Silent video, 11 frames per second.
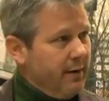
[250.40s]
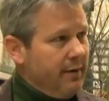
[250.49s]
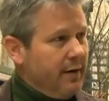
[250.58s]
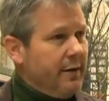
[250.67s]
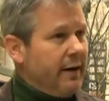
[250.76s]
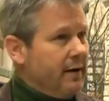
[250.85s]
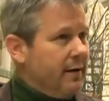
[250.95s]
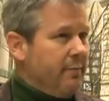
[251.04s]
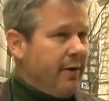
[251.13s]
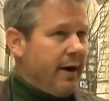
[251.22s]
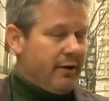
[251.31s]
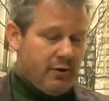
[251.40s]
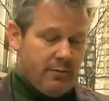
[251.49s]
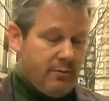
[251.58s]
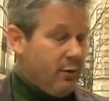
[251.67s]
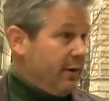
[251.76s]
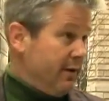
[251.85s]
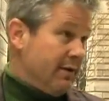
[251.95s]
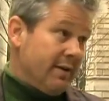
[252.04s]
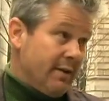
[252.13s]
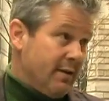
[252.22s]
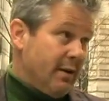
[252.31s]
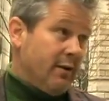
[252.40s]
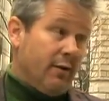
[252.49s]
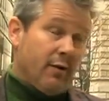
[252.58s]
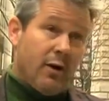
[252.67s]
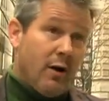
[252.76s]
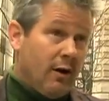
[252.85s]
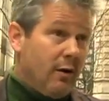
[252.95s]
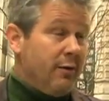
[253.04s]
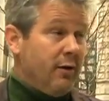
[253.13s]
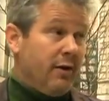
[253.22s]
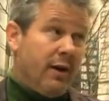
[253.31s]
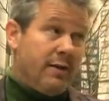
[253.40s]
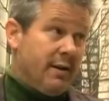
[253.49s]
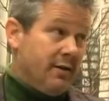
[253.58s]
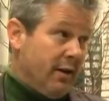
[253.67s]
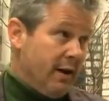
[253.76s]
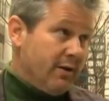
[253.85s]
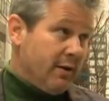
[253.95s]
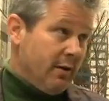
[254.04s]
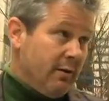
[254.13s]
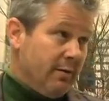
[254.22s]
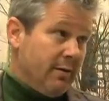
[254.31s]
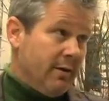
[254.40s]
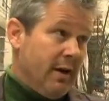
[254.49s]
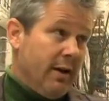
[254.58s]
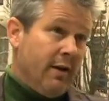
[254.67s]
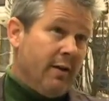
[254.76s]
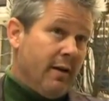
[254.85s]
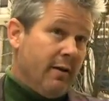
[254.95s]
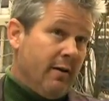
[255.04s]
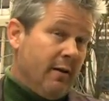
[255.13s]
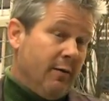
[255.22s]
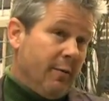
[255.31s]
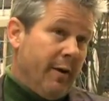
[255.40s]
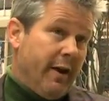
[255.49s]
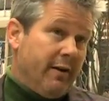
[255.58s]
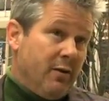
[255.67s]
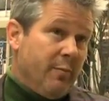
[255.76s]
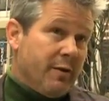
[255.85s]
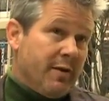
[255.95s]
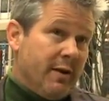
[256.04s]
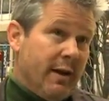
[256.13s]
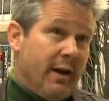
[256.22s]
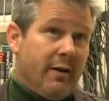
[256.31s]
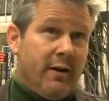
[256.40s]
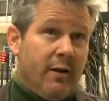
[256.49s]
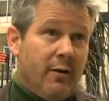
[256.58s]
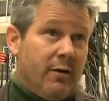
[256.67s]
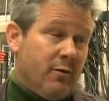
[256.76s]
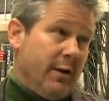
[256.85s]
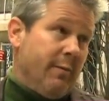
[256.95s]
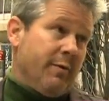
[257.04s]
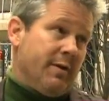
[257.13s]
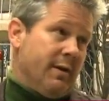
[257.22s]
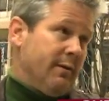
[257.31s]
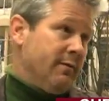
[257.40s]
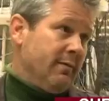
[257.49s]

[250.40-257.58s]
then that could impact your mortgage, as I said, or your car loan, your kids' education loans. That if you're paying 2% now, it could go to 20%.